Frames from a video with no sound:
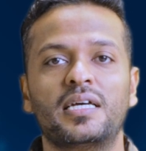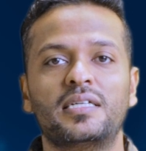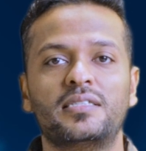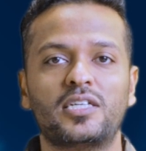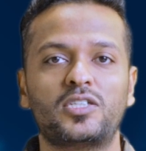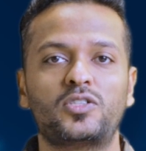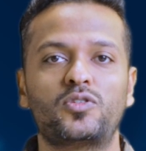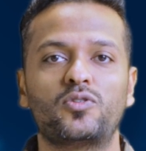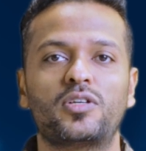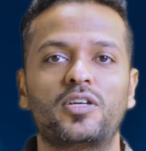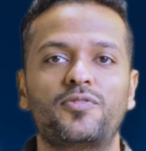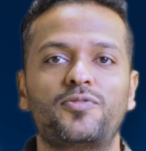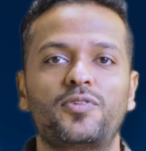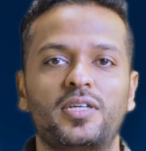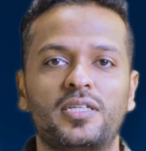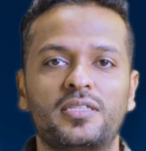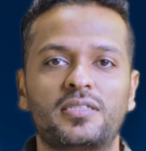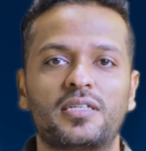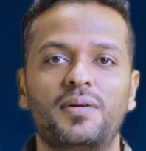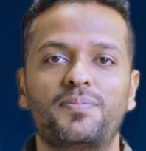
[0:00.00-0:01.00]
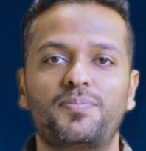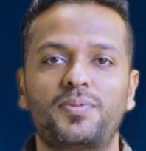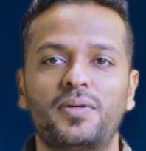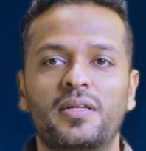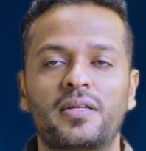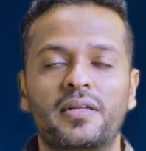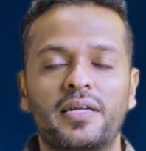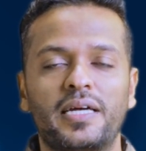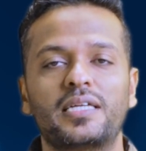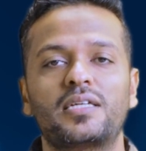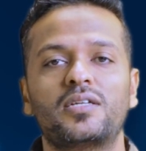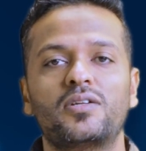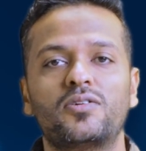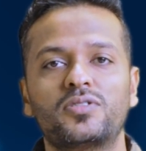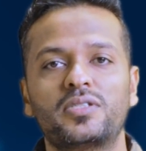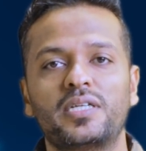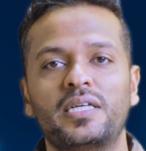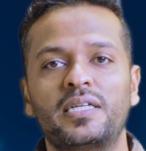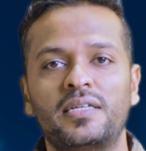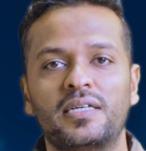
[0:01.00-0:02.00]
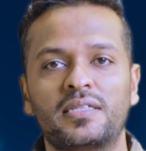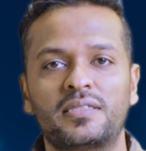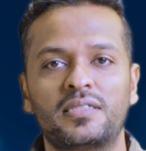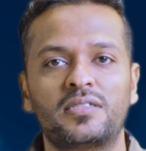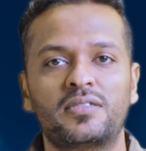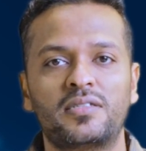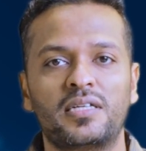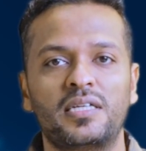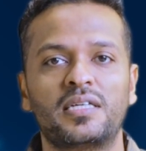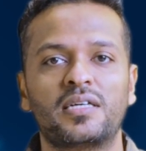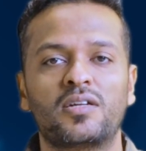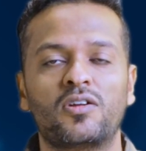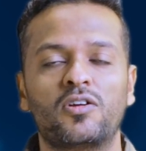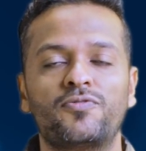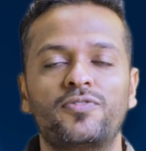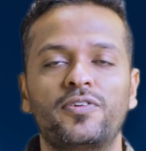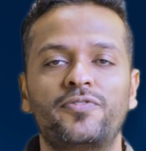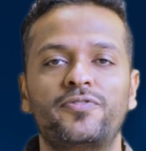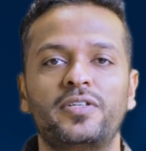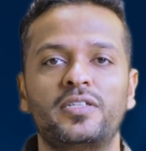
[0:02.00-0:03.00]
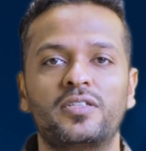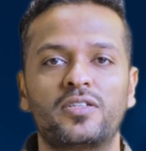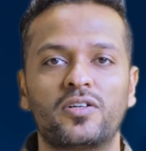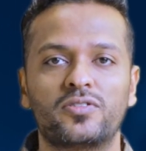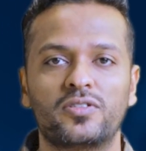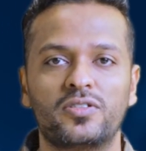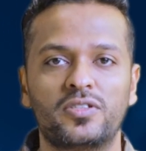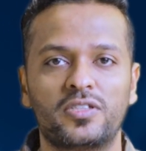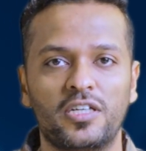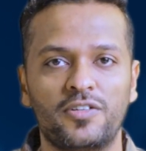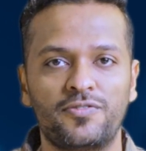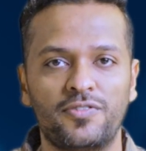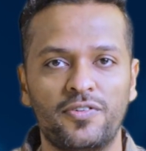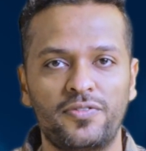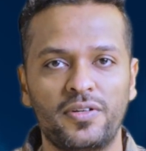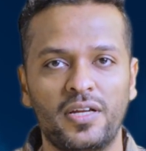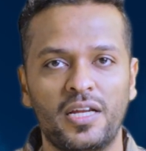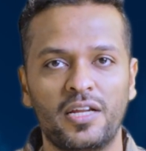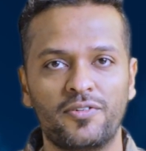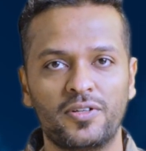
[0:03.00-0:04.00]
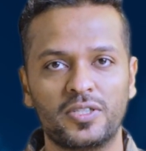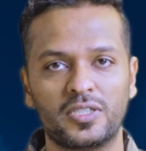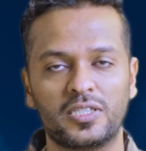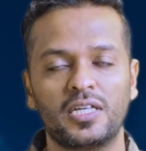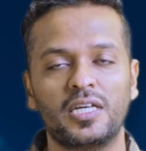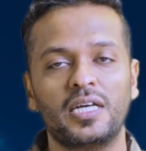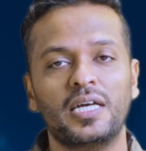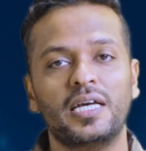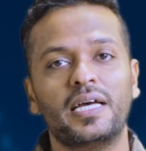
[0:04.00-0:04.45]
Just to give you an example, right now say index is trading around 15,750 levels